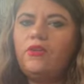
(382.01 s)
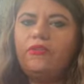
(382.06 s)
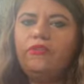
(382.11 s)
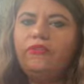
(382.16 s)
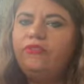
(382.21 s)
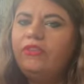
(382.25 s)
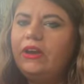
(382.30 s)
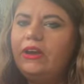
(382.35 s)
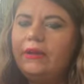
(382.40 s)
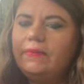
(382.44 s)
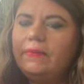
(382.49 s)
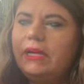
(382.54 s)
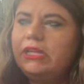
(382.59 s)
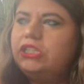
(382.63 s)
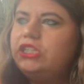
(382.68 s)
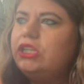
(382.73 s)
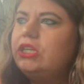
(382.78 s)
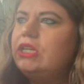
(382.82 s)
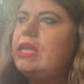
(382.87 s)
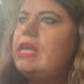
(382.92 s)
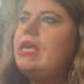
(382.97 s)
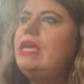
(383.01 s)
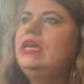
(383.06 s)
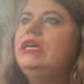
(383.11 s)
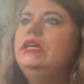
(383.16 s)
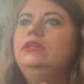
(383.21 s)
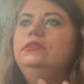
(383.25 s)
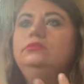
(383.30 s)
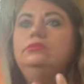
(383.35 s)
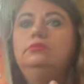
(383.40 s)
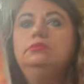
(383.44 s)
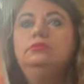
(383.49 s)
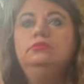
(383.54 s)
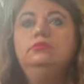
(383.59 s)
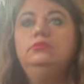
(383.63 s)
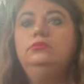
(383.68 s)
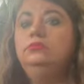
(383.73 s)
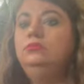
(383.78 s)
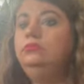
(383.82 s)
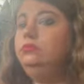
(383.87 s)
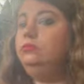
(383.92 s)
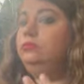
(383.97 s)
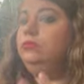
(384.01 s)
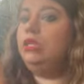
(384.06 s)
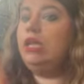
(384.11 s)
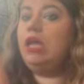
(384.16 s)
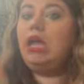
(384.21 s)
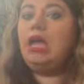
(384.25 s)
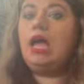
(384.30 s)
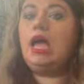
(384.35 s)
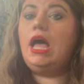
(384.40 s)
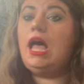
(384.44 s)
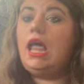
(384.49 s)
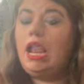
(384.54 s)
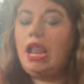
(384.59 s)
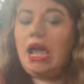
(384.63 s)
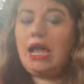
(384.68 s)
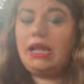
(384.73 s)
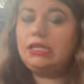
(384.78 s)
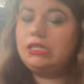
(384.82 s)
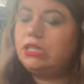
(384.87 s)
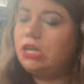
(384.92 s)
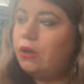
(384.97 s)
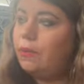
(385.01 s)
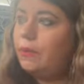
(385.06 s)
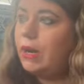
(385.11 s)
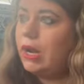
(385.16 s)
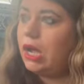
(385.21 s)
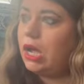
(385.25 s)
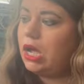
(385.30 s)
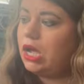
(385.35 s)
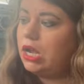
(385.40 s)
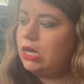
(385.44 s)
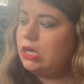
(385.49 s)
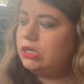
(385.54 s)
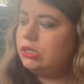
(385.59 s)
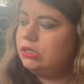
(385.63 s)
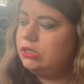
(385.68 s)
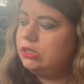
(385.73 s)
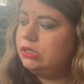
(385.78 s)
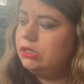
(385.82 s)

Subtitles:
very much like a lot going on.